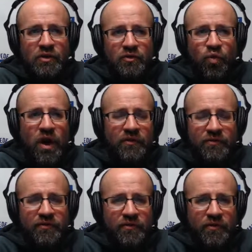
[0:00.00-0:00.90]
one
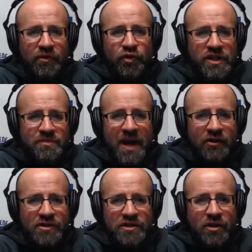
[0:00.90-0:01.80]
of Chris
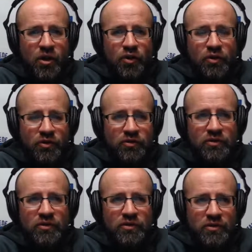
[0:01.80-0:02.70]
Bauer's
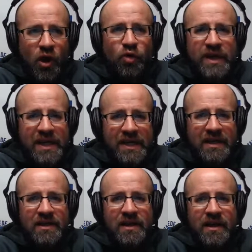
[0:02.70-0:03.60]

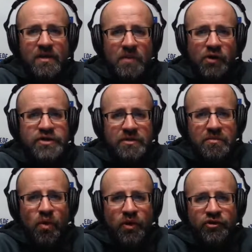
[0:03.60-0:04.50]
low-key most
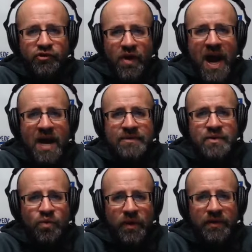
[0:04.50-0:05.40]
important
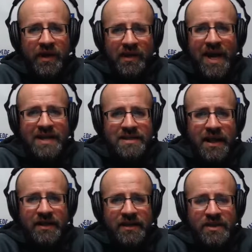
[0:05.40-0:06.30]
drafts with a class
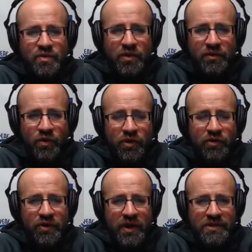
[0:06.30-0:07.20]
like this. What are
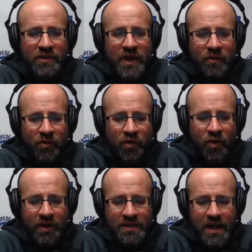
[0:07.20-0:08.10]
your thoughts on that real
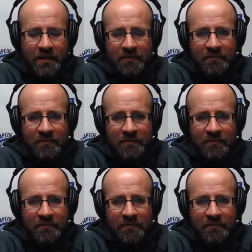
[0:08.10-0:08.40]
quick, Zach?